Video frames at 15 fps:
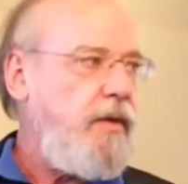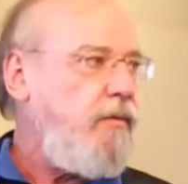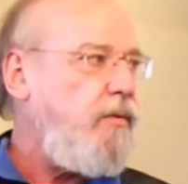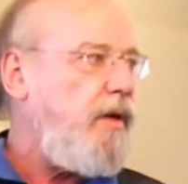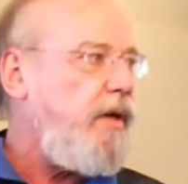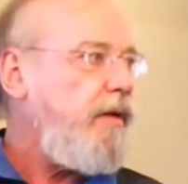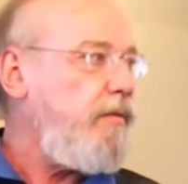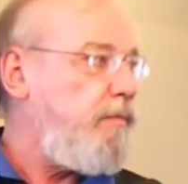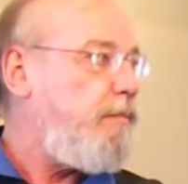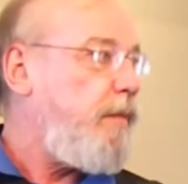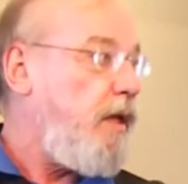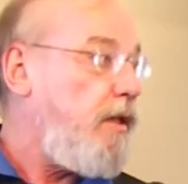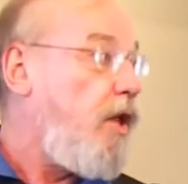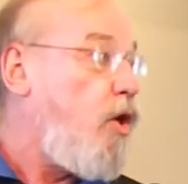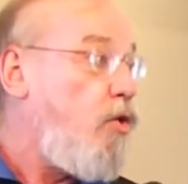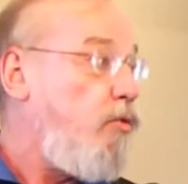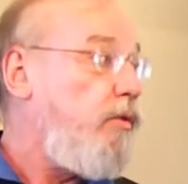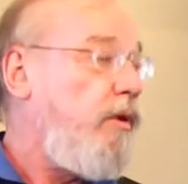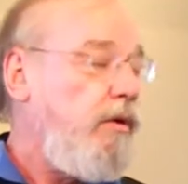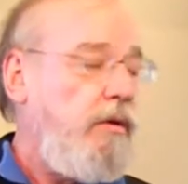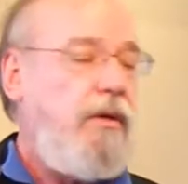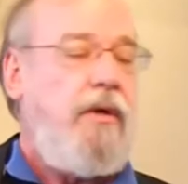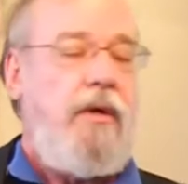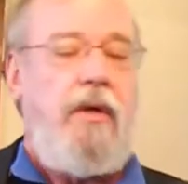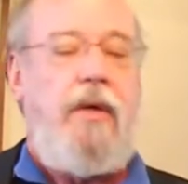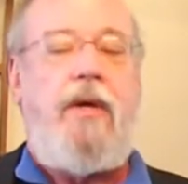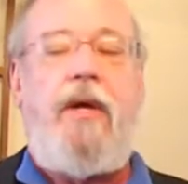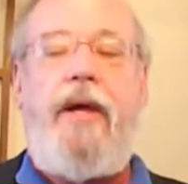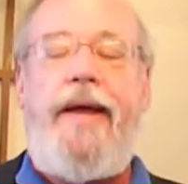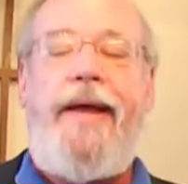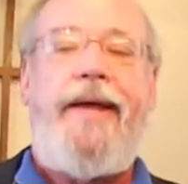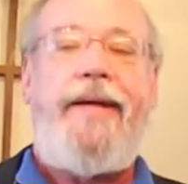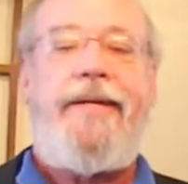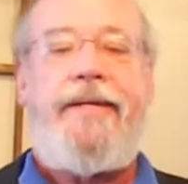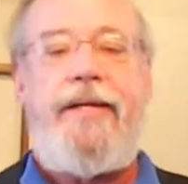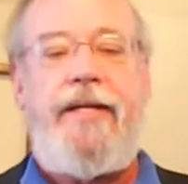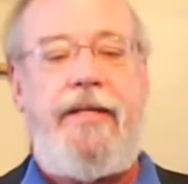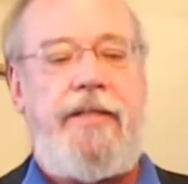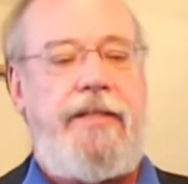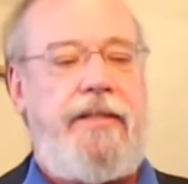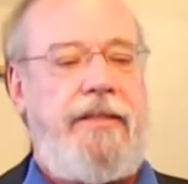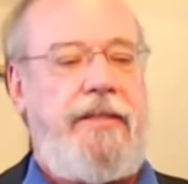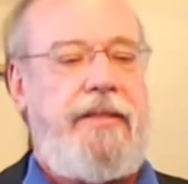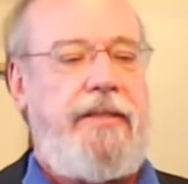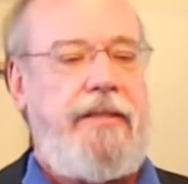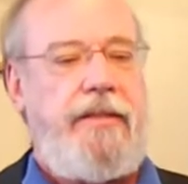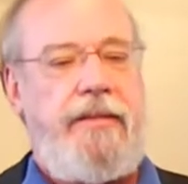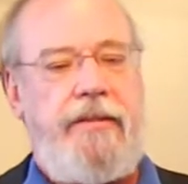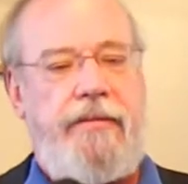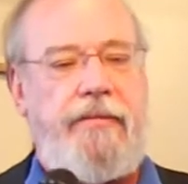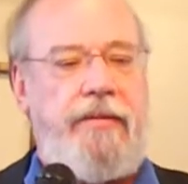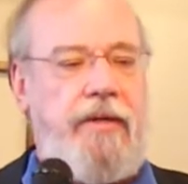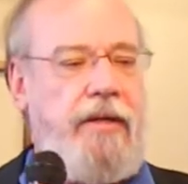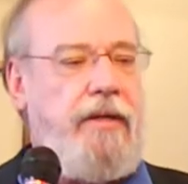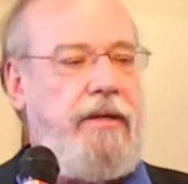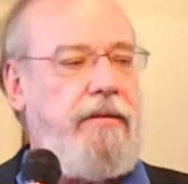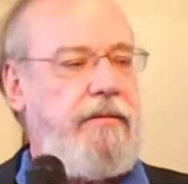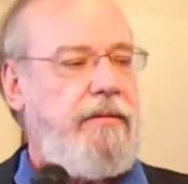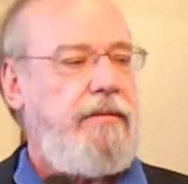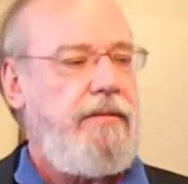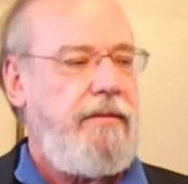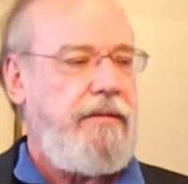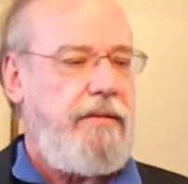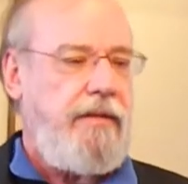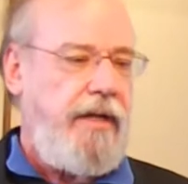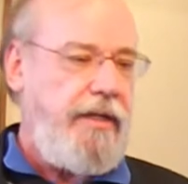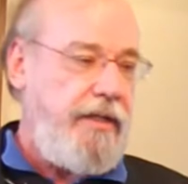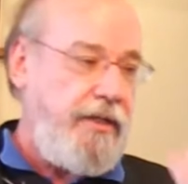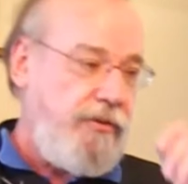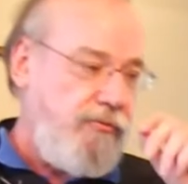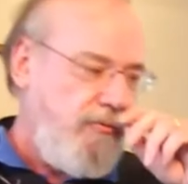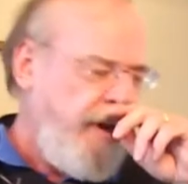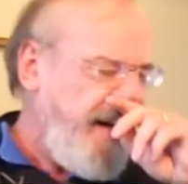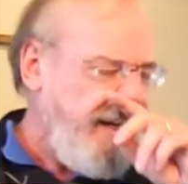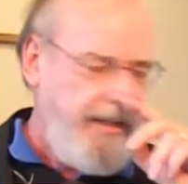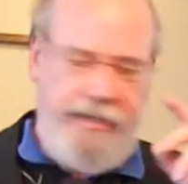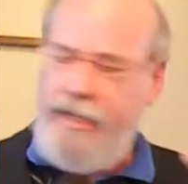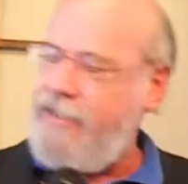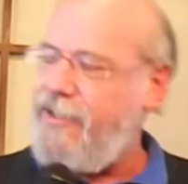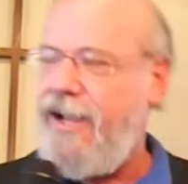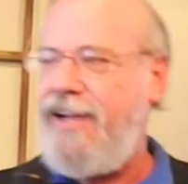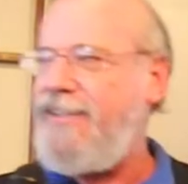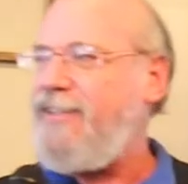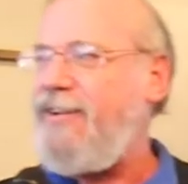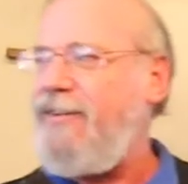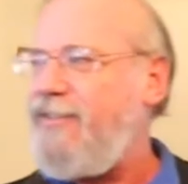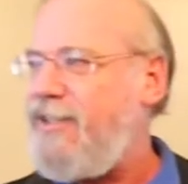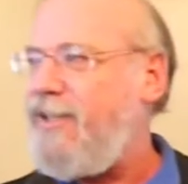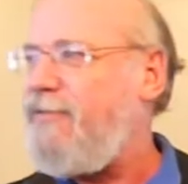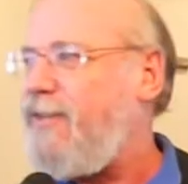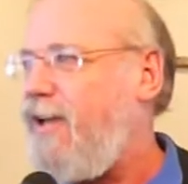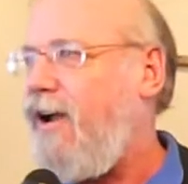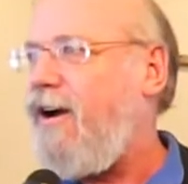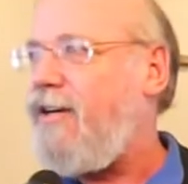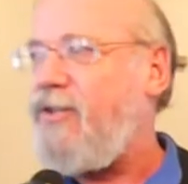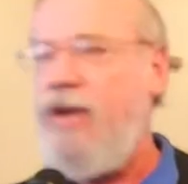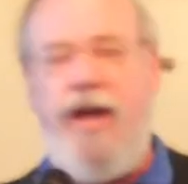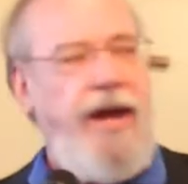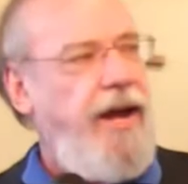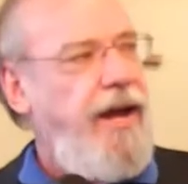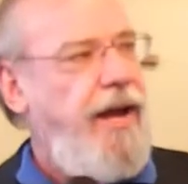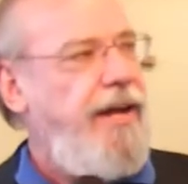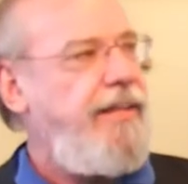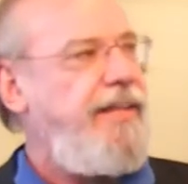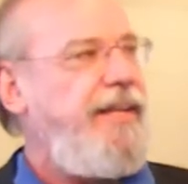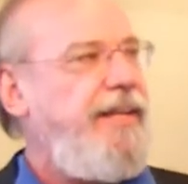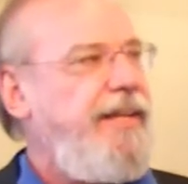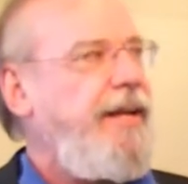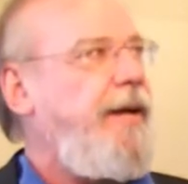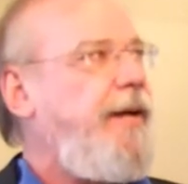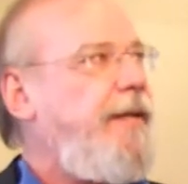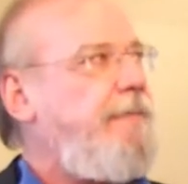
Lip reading: where I'm alone, and, you know, I'd eat great. I'd live large. And then